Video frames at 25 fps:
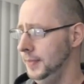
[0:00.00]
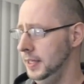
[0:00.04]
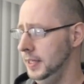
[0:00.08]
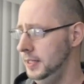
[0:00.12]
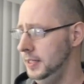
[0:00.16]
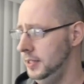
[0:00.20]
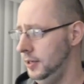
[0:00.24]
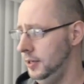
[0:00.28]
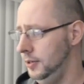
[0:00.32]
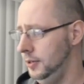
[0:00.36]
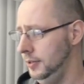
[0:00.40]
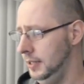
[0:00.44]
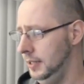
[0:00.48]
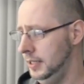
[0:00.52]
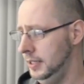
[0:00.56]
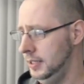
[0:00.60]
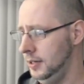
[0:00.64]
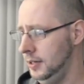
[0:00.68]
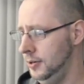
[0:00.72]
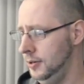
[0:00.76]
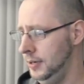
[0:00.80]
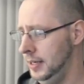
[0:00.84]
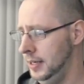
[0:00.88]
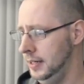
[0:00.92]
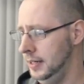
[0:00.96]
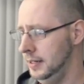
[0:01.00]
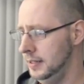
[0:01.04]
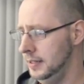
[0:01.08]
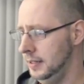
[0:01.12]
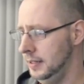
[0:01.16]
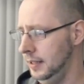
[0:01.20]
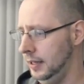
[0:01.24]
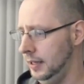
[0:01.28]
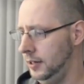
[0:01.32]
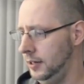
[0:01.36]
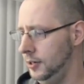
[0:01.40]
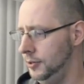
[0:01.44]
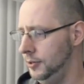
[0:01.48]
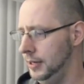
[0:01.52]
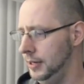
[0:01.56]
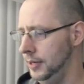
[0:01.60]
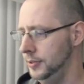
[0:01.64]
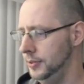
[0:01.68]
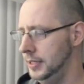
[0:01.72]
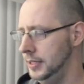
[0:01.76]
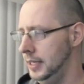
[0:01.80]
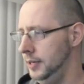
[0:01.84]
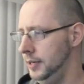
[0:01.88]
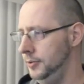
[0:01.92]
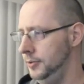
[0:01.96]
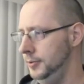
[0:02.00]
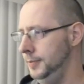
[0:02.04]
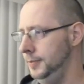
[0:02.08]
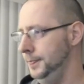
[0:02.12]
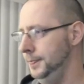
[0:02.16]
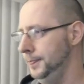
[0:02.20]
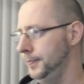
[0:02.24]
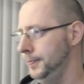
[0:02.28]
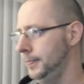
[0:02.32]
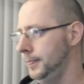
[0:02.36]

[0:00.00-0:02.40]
So let's go ahead and select Go Downtown.